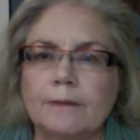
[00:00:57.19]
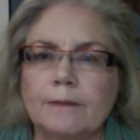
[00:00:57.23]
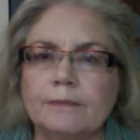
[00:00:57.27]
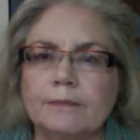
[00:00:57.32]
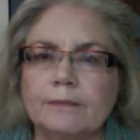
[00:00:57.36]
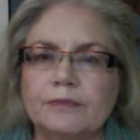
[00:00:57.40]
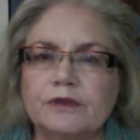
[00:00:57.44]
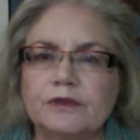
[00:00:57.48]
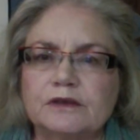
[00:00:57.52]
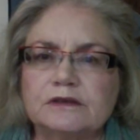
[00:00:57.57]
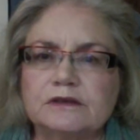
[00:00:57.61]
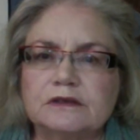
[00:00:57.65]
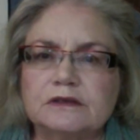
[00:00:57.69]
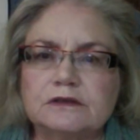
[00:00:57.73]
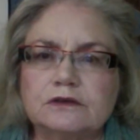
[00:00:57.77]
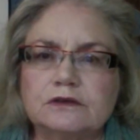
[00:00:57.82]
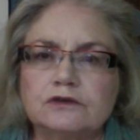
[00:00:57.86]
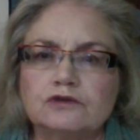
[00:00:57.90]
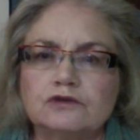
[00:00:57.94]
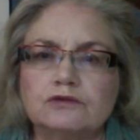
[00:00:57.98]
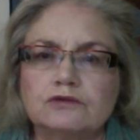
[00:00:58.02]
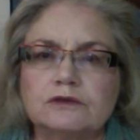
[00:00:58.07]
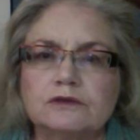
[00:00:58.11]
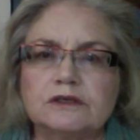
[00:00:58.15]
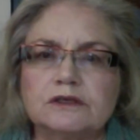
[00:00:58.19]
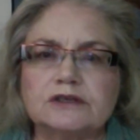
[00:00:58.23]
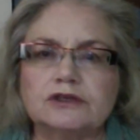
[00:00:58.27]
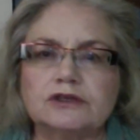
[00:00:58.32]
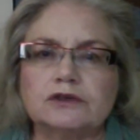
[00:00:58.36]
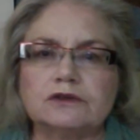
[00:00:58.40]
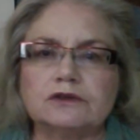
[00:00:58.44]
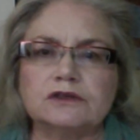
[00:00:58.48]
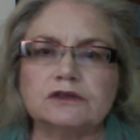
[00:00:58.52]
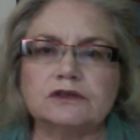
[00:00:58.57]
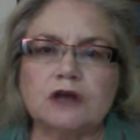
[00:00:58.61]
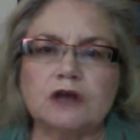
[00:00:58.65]
This is the
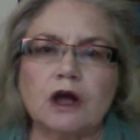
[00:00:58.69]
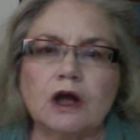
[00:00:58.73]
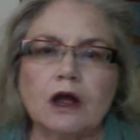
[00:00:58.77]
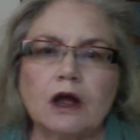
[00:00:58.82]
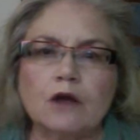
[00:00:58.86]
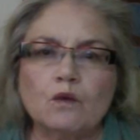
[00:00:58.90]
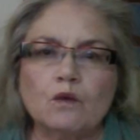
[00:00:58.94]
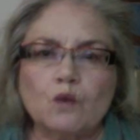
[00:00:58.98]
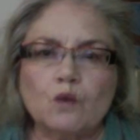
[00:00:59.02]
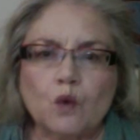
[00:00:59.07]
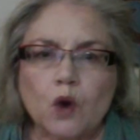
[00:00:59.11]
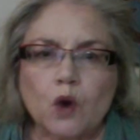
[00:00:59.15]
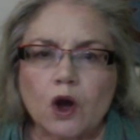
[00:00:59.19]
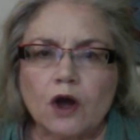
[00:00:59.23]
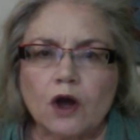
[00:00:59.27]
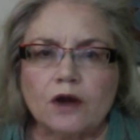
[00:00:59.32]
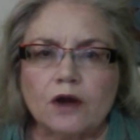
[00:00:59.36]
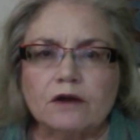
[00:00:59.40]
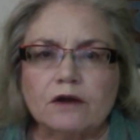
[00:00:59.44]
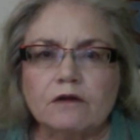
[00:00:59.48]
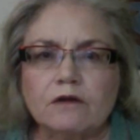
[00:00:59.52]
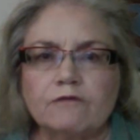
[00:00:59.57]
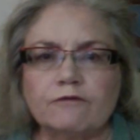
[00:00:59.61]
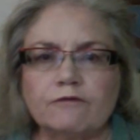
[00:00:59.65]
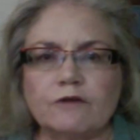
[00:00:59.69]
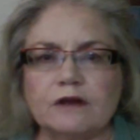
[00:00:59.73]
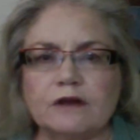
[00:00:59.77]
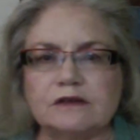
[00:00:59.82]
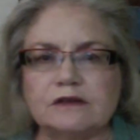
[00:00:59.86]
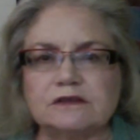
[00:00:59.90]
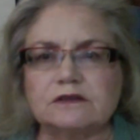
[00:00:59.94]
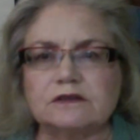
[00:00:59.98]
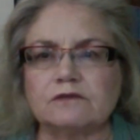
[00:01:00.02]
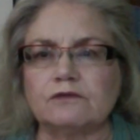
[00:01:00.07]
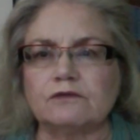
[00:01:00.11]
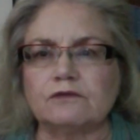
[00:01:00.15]
traditional Thai water
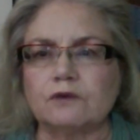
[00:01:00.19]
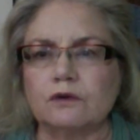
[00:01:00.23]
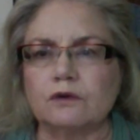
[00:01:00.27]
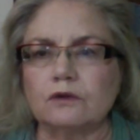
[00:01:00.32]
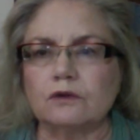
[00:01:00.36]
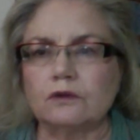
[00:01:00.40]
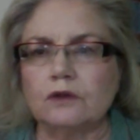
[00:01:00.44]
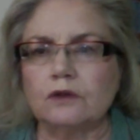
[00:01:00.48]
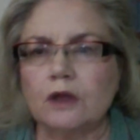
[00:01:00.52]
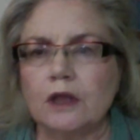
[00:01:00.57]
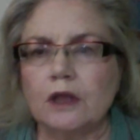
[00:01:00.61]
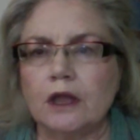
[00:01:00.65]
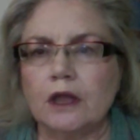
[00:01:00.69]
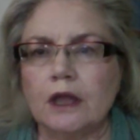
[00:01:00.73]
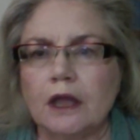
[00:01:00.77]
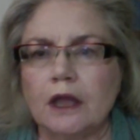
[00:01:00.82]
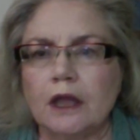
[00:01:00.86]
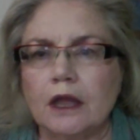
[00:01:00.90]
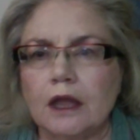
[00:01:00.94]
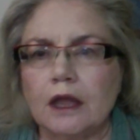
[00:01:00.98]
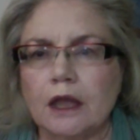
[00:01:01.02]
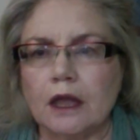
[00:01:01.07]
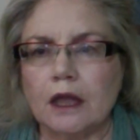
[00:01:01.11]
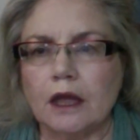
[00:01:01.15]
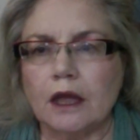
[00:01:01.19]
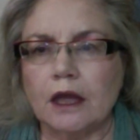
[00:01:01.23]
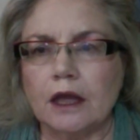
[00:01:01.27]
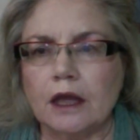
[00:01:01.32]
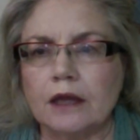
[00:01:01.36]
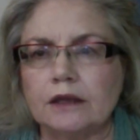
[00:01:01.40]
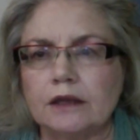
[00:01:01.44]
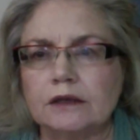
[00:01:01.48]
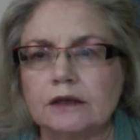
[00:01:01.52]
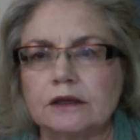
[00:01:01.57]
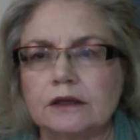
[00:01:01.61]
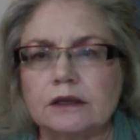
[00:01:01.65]
festival,
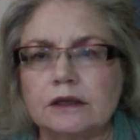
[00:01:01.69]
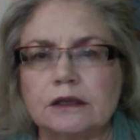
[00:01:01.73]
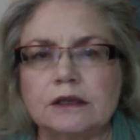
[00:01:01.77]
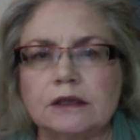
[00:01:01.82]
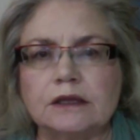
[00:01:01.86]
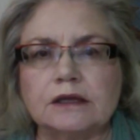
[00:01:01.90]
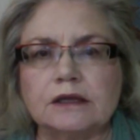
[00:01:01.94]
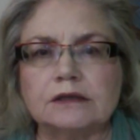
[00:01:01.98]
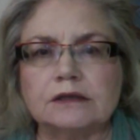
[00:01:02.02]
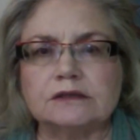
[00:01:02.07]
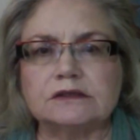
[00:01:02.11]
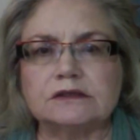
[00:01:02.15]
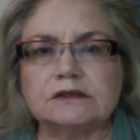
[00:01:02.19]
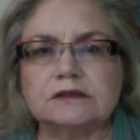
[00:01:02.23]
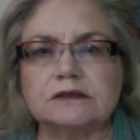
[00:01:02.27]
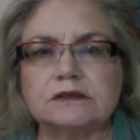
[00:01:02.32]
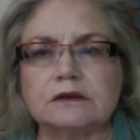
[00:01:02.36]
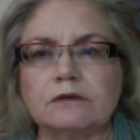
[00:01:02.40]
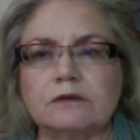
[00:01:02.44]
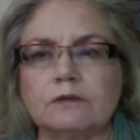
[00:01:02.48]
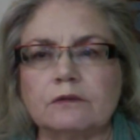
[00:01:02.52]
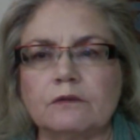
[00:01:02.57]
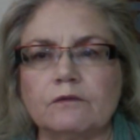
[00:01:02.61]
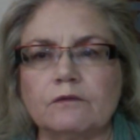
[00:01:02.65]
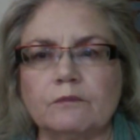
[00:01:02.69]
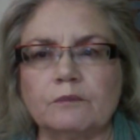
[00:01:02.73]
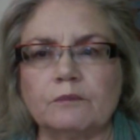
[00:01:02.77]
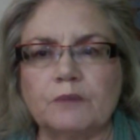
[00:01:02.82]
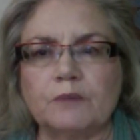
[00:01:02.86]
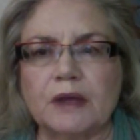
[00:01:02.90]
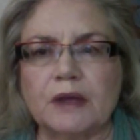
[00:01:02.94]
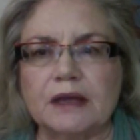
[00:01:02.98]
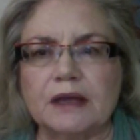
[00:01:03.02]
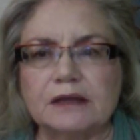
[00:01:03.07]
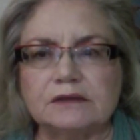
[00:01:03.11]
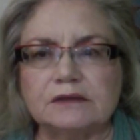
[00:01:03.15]
and it's
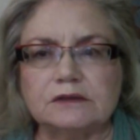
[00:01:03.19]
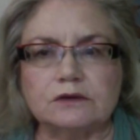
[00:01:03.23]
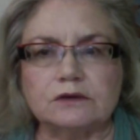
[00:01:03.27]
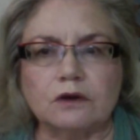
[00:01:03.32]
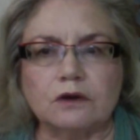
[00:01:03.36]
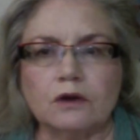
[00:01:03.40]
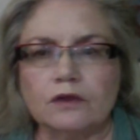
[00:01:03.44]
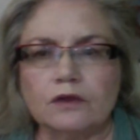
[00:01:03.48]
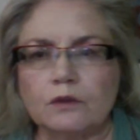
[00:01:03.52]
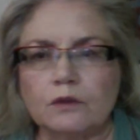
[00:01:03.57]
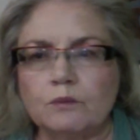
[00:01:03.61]
based on the